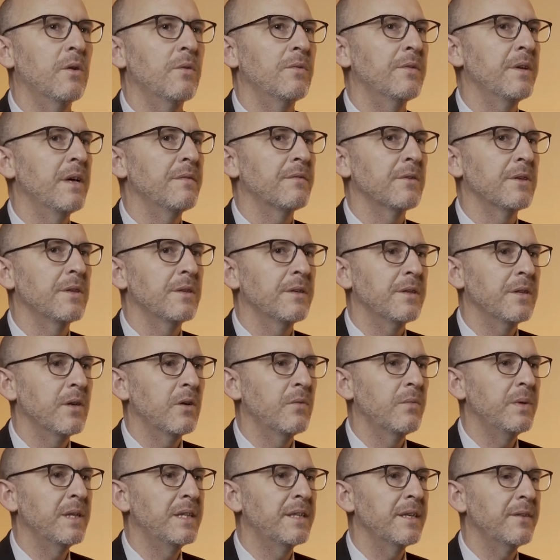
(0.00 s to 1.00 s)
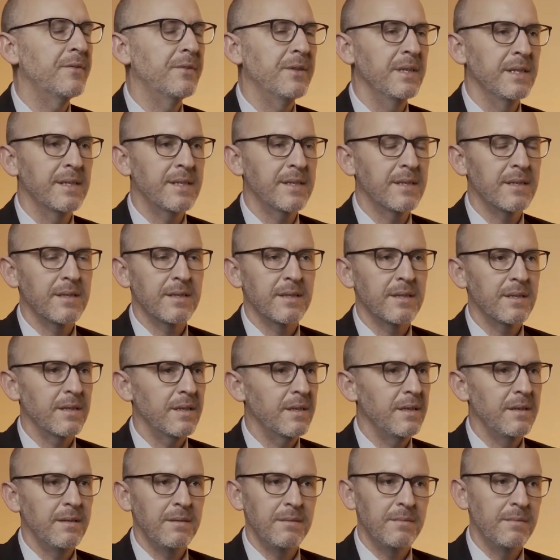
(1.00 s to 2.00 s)
never. No, we did this
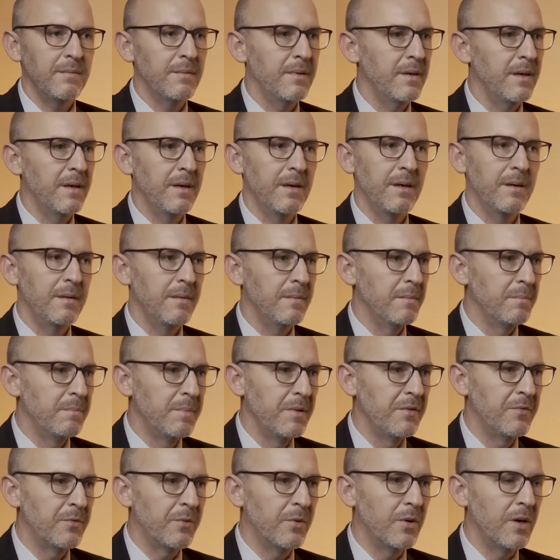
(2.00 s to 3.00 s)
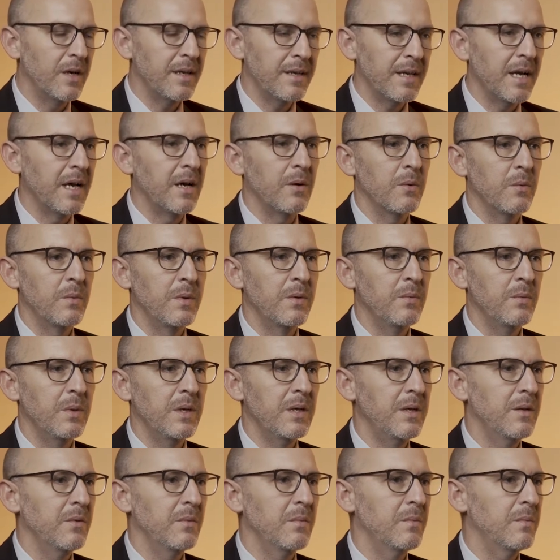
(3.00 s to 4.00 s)
before. Yeah,
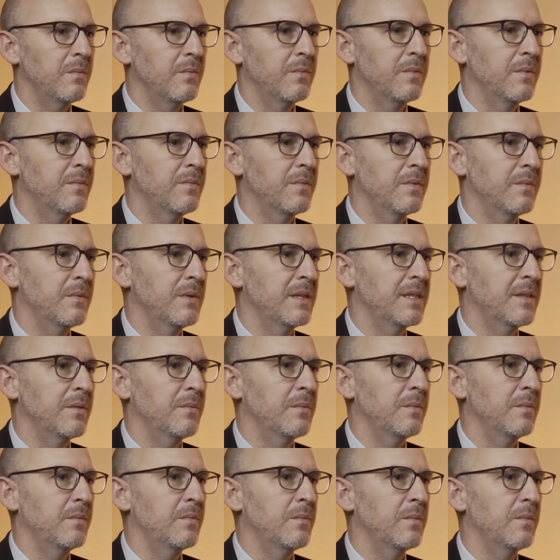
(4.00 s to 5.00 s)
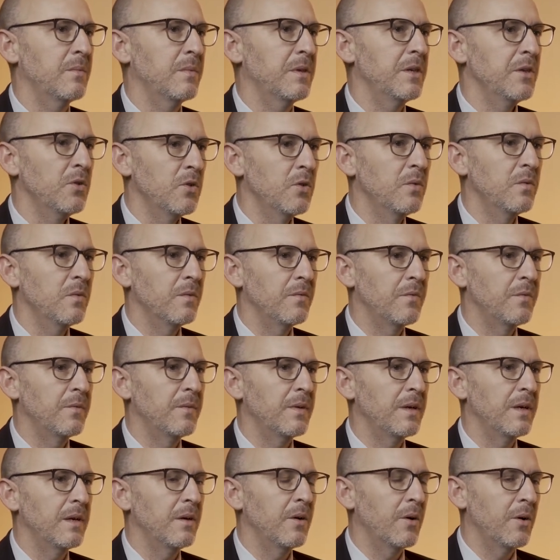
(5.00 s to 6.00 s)
we
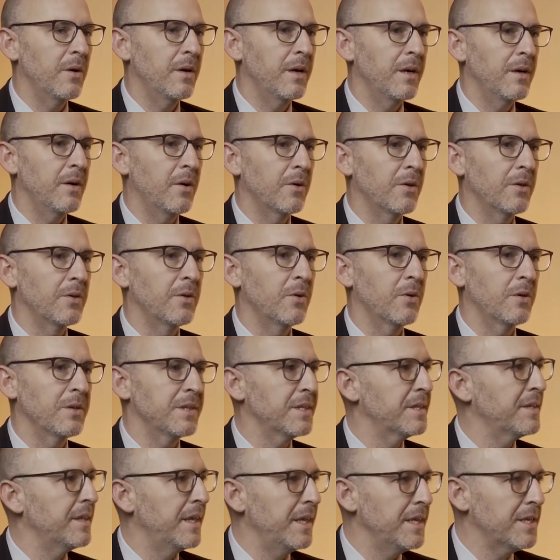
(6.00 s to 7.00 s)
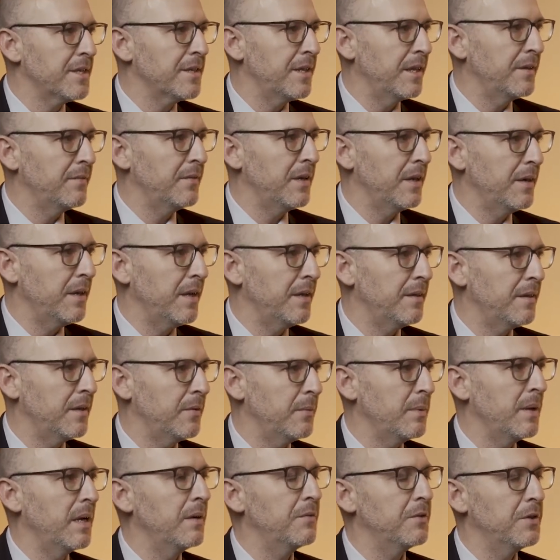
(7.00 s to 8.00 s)
knew on an early stage
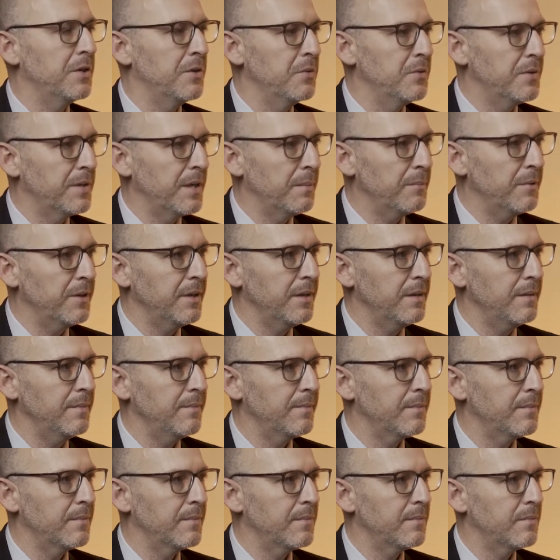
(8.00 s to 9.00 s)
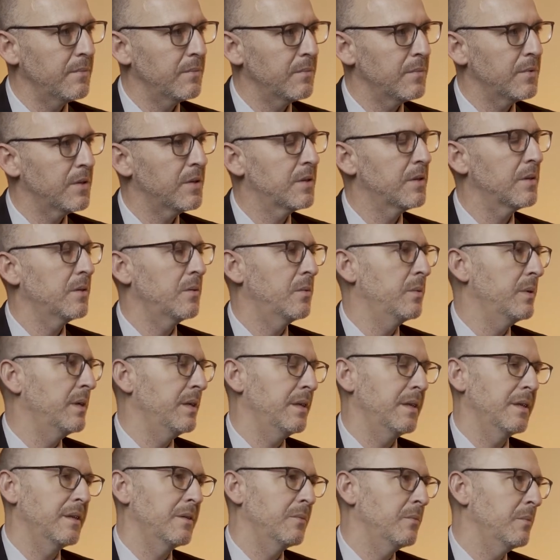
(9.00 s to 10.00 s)
that we have to do something. So
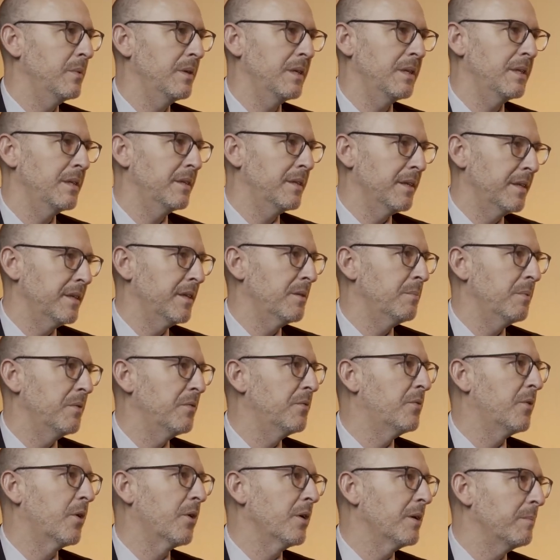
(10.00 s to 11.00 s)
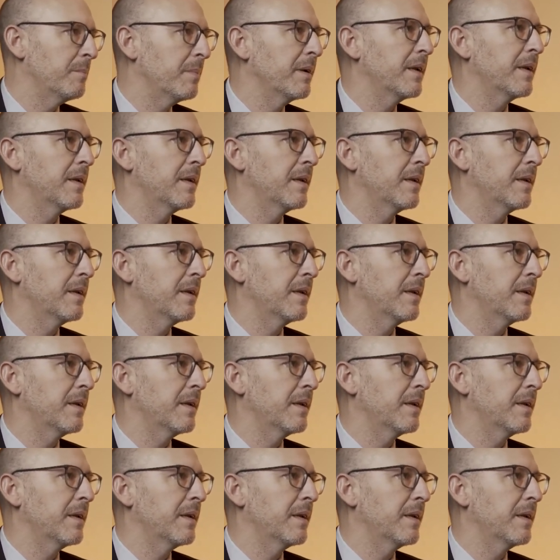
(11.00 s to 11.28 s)
we did it before it